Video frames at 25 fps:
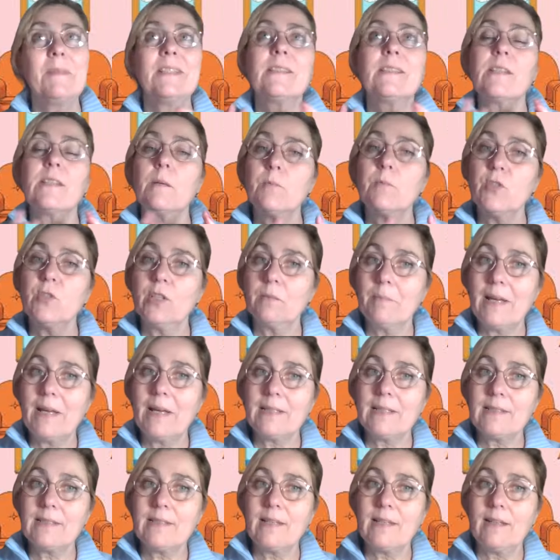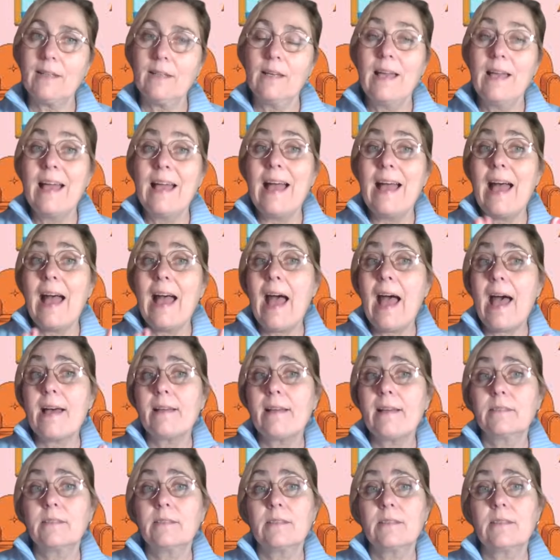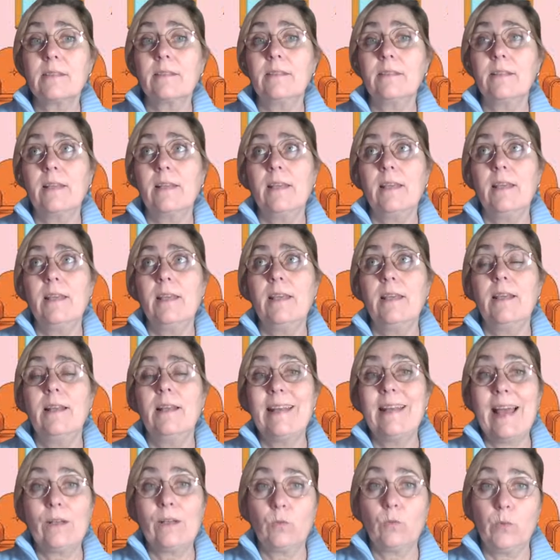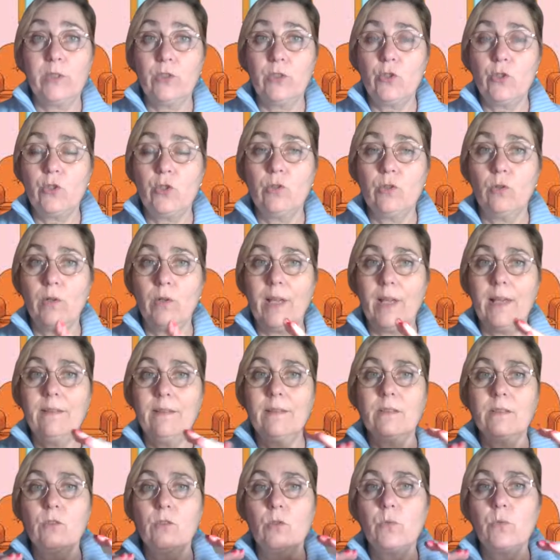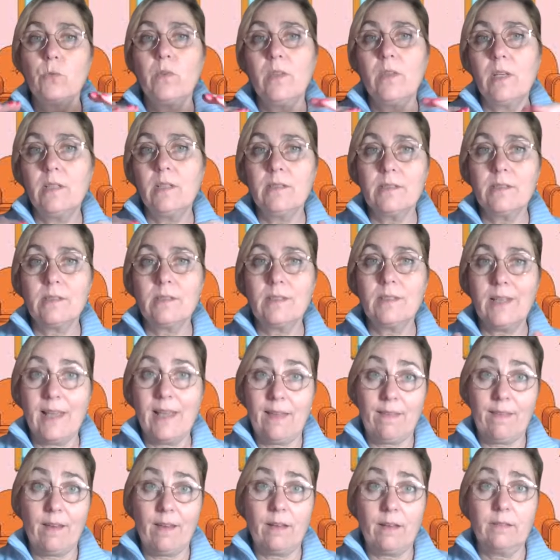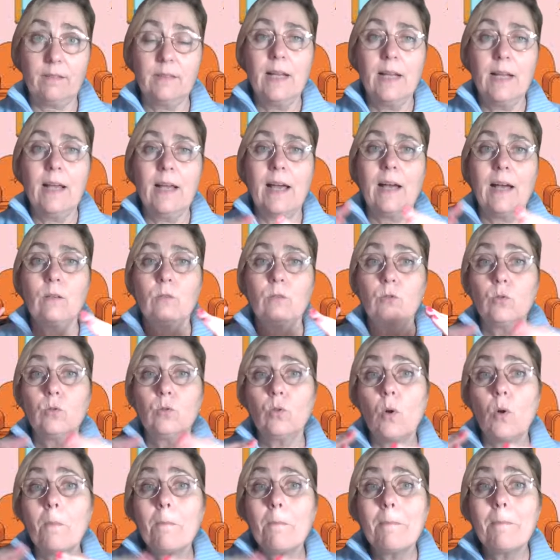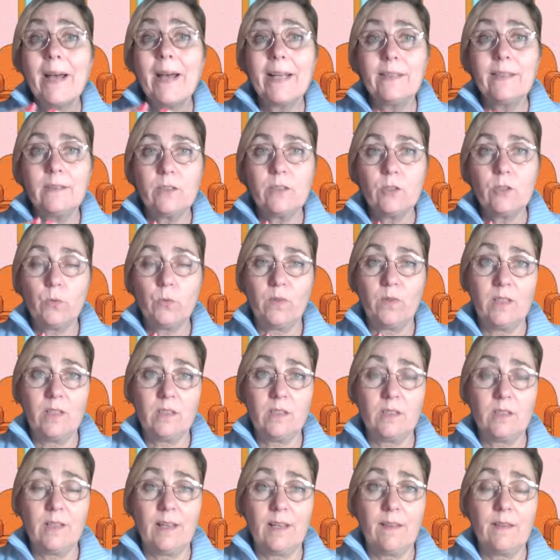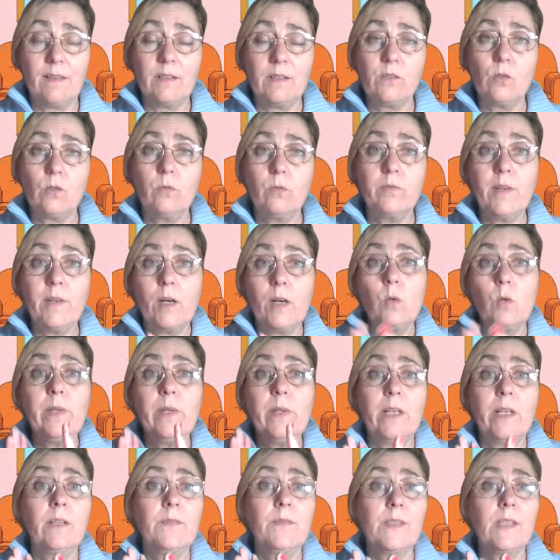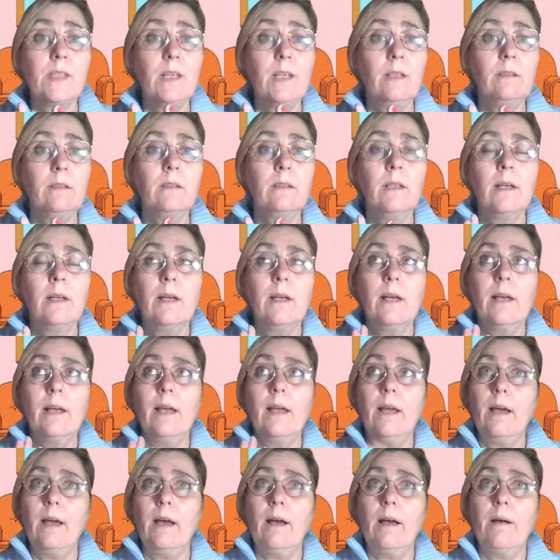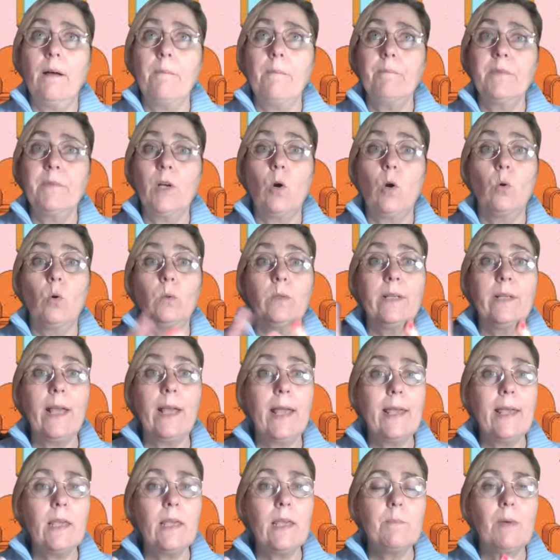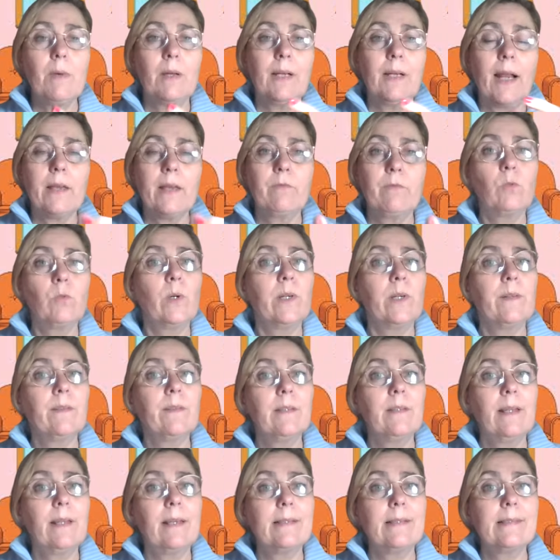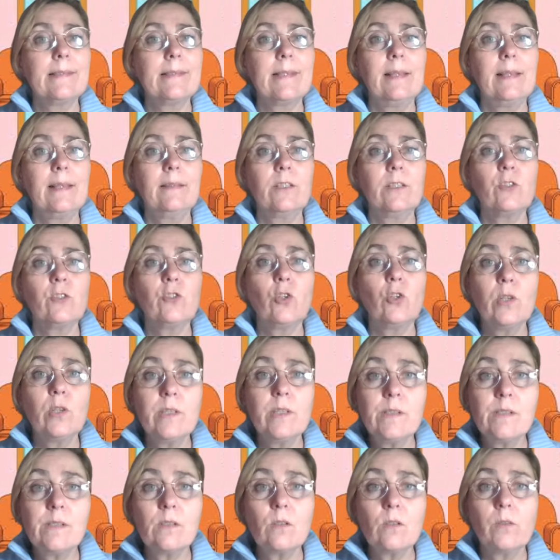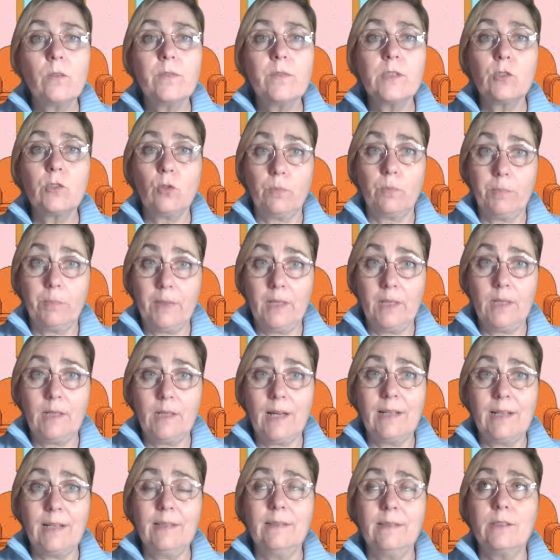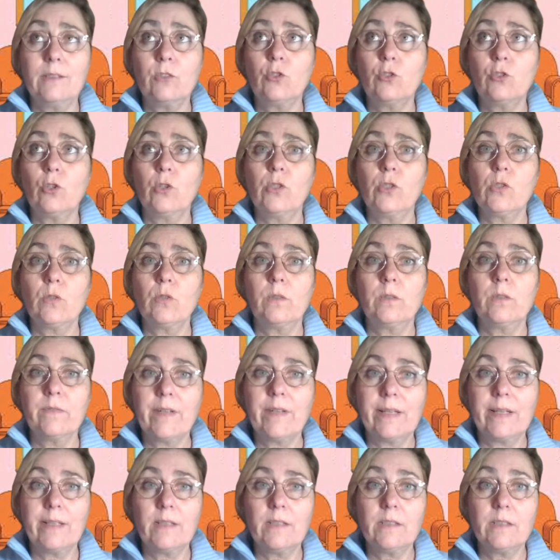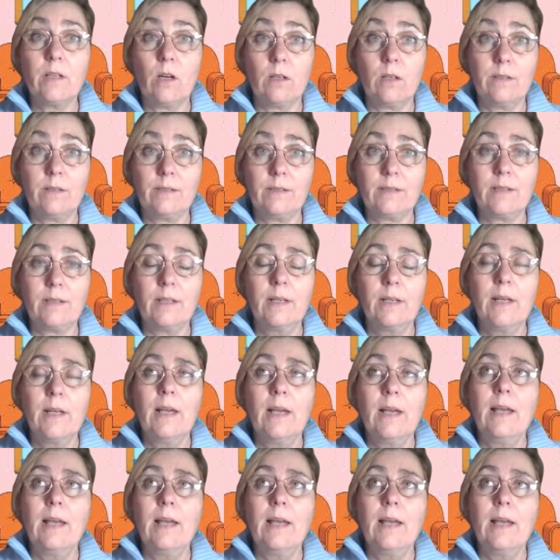subject matter and the language, okay? The two things together, how to combine the two things together. So far, we have seen the whole game and life-worthiness in the choice of the topic and in the choice of the final task,